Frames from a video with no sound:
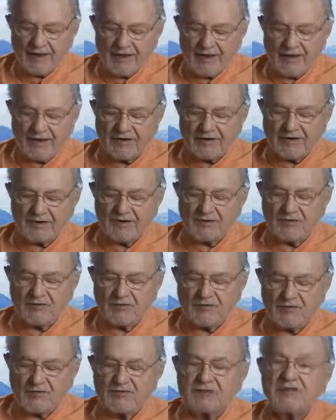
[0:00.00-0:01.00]
In
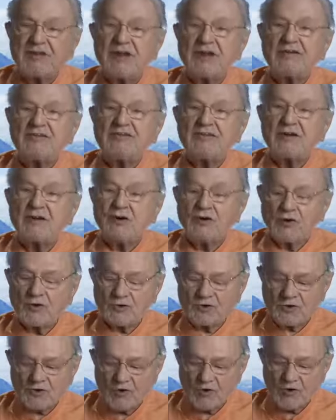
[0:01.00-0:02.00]
stanza or
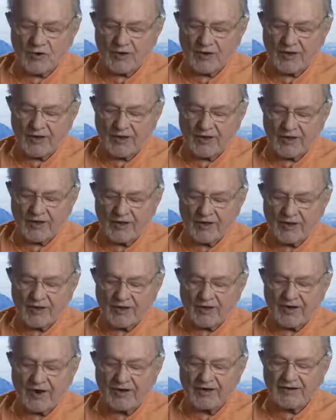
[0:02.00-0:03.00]
shloka
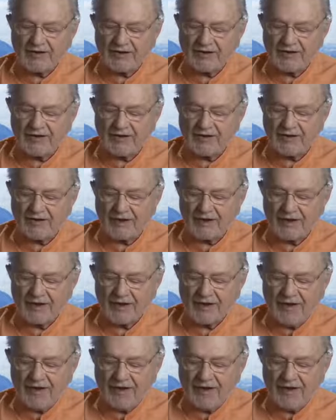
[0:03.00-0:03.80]
19,